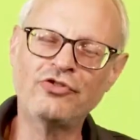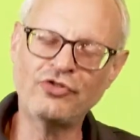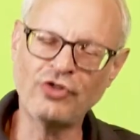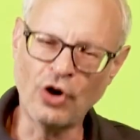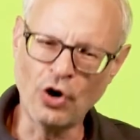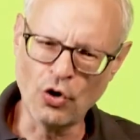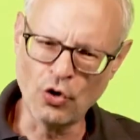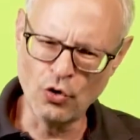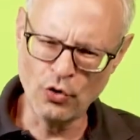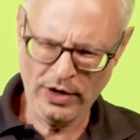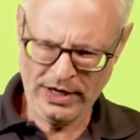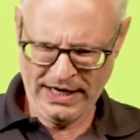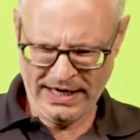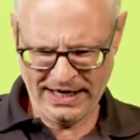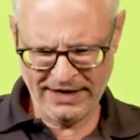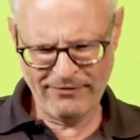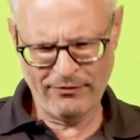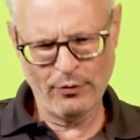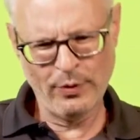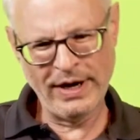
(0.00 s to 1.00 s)
So
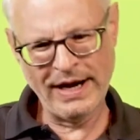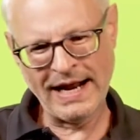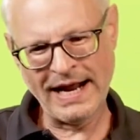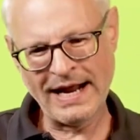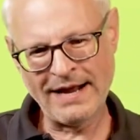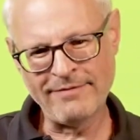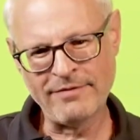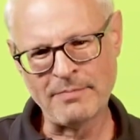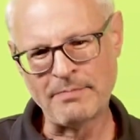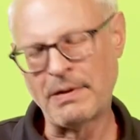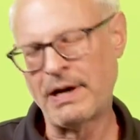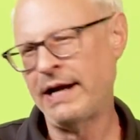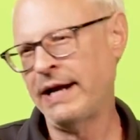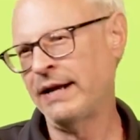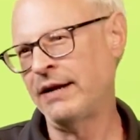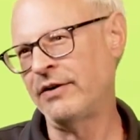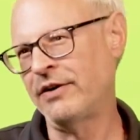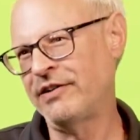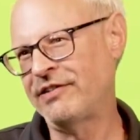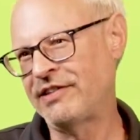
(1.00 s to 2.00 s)
if we have a
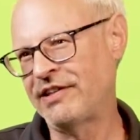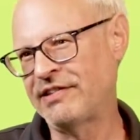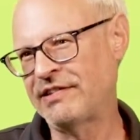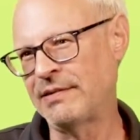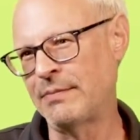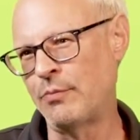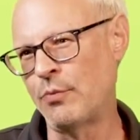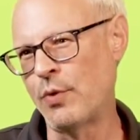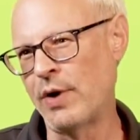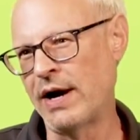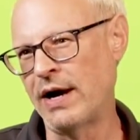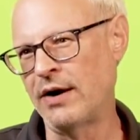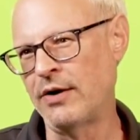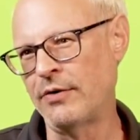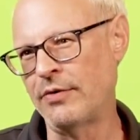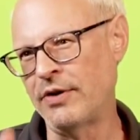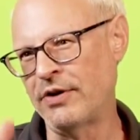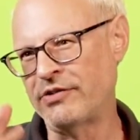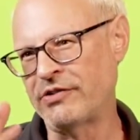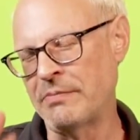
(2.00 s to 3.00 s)
binary system
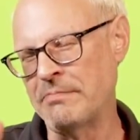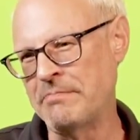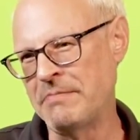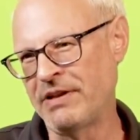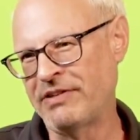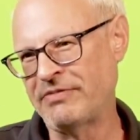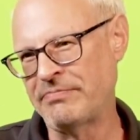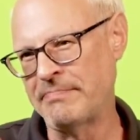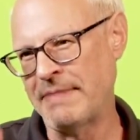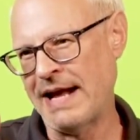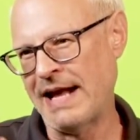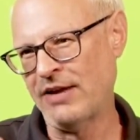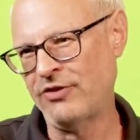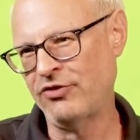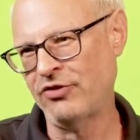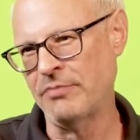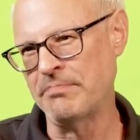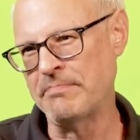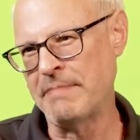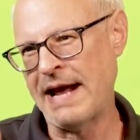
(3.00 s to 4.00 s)
where there's a
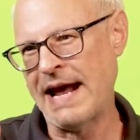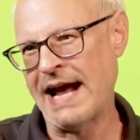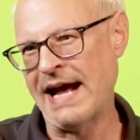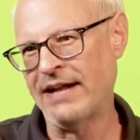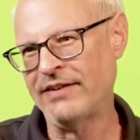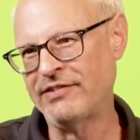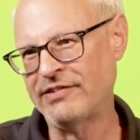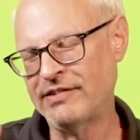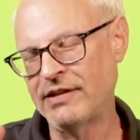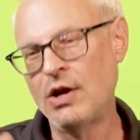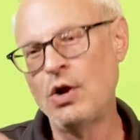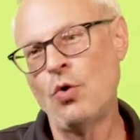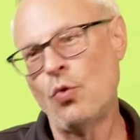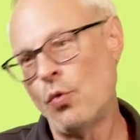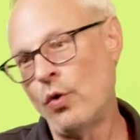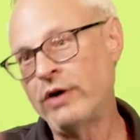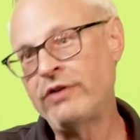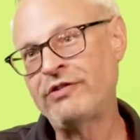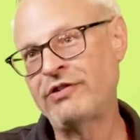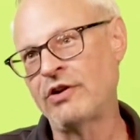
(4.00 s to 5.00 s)
mismatch in mass,
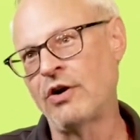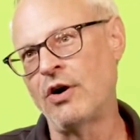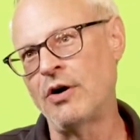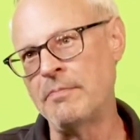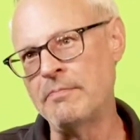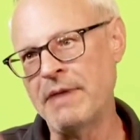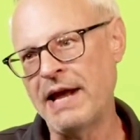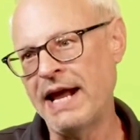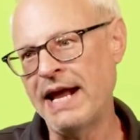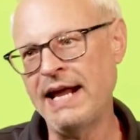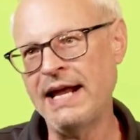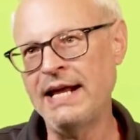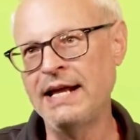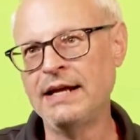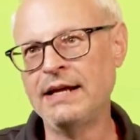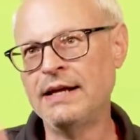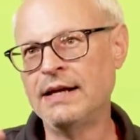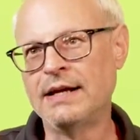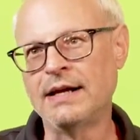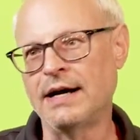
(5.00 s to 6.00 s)
one star
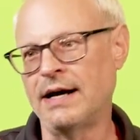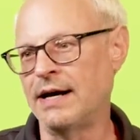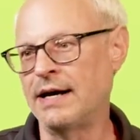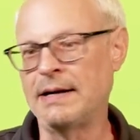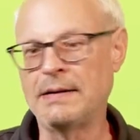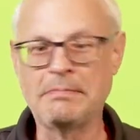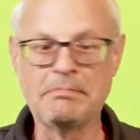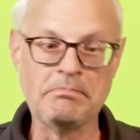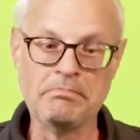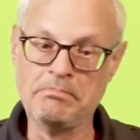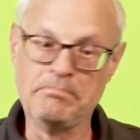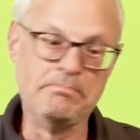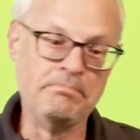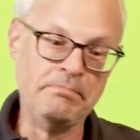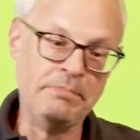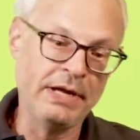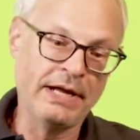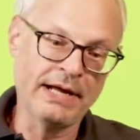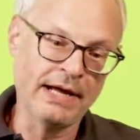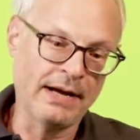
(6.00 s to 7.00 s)
may uh,
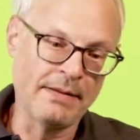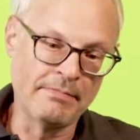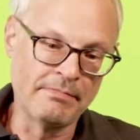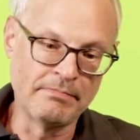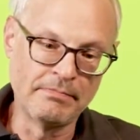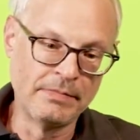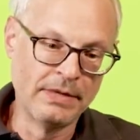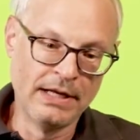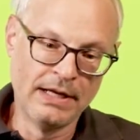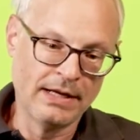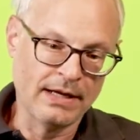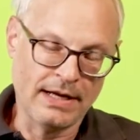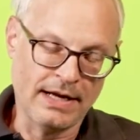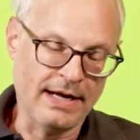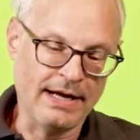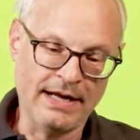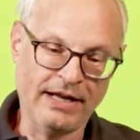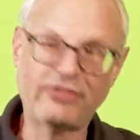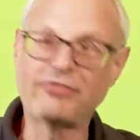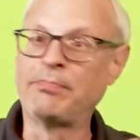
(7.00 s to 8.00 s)
become,
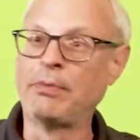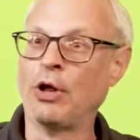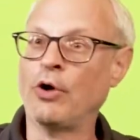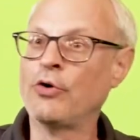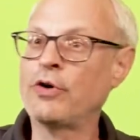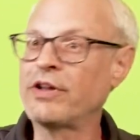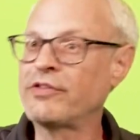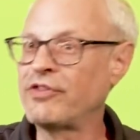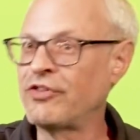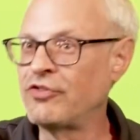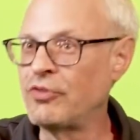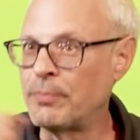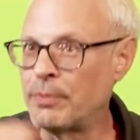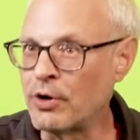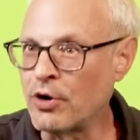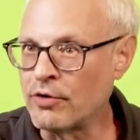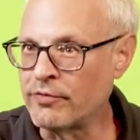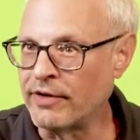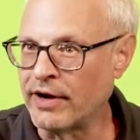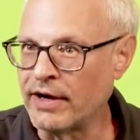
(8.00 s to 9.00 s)
uh, explode as a
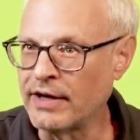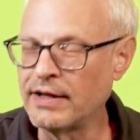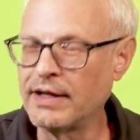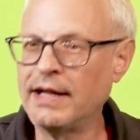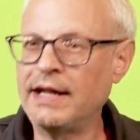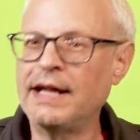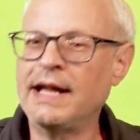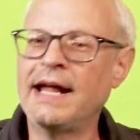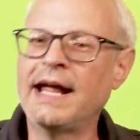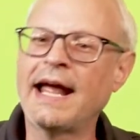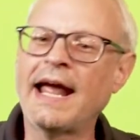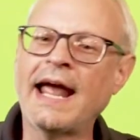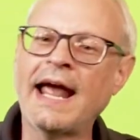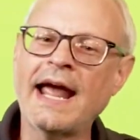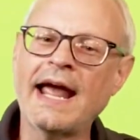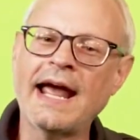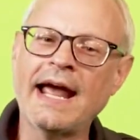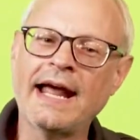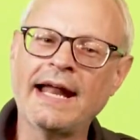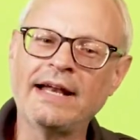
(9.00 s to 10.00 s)
supernova
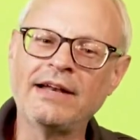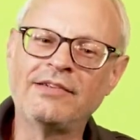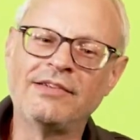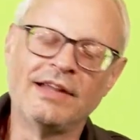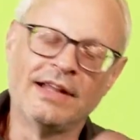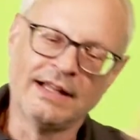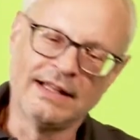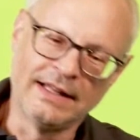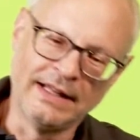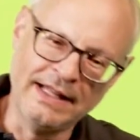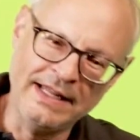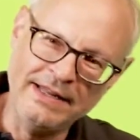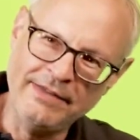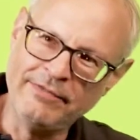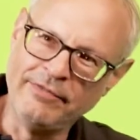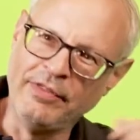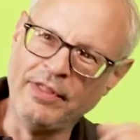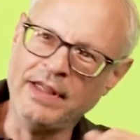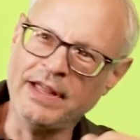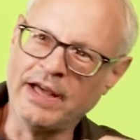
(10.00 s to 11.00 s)
and
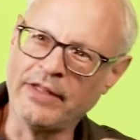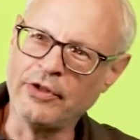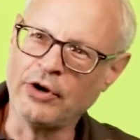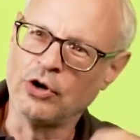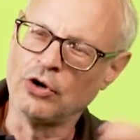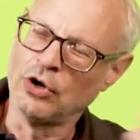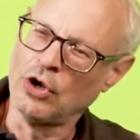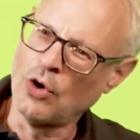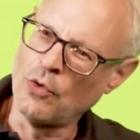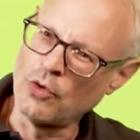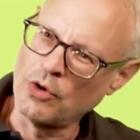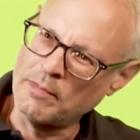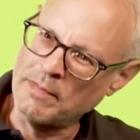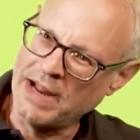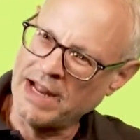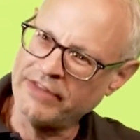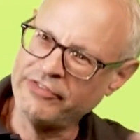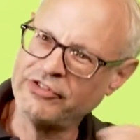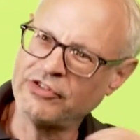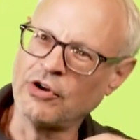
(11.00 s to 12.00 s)
leave the other lower
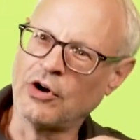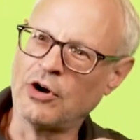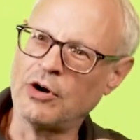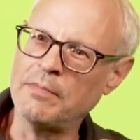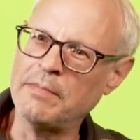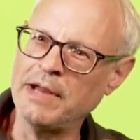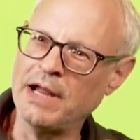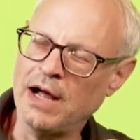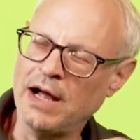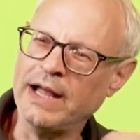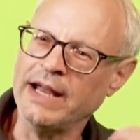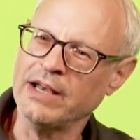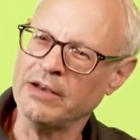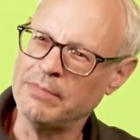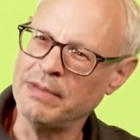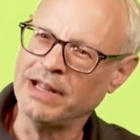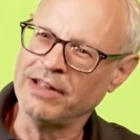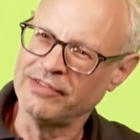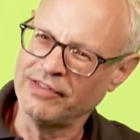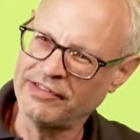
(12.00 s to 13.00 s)
mass star
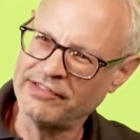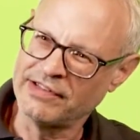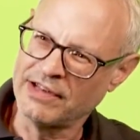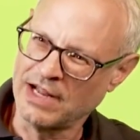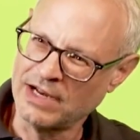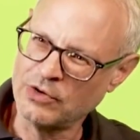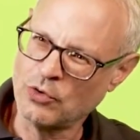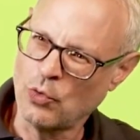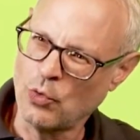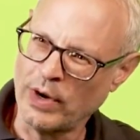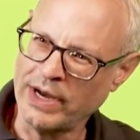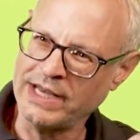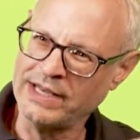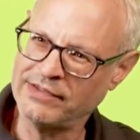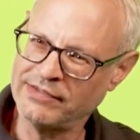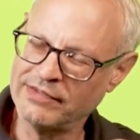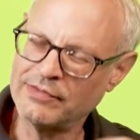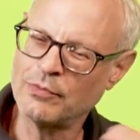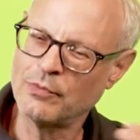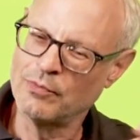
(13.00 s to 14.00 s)
behind because it's not
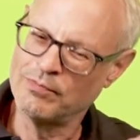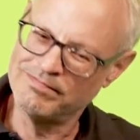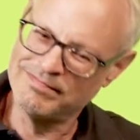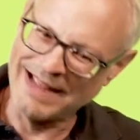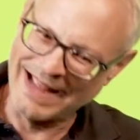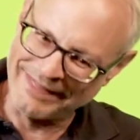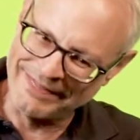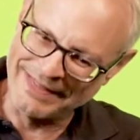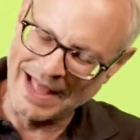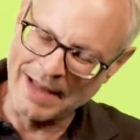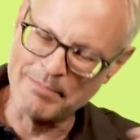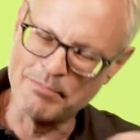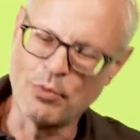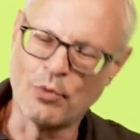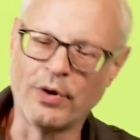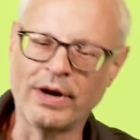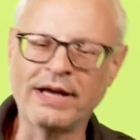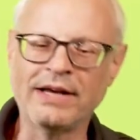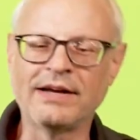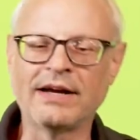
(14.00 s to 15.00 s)
quite at that
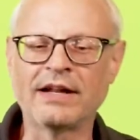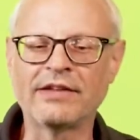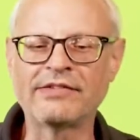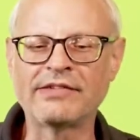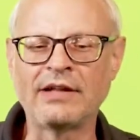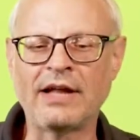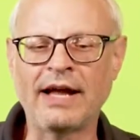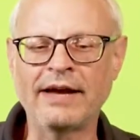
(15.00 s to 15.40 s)
point in its